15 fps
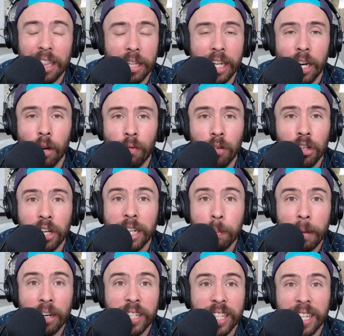you know, for
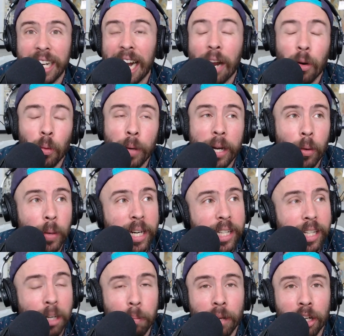transparency's sake, I don't read
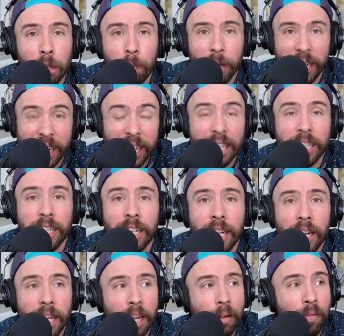Reason a bunch, but it is
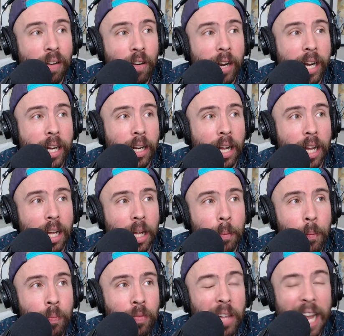a very
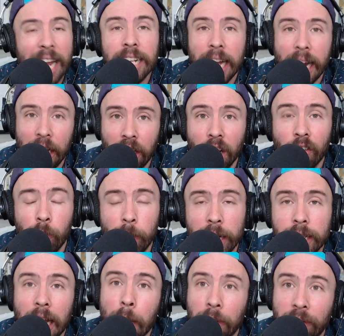um,
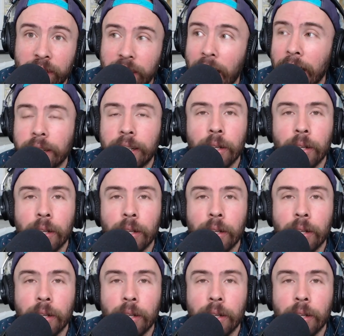anti-government type of site.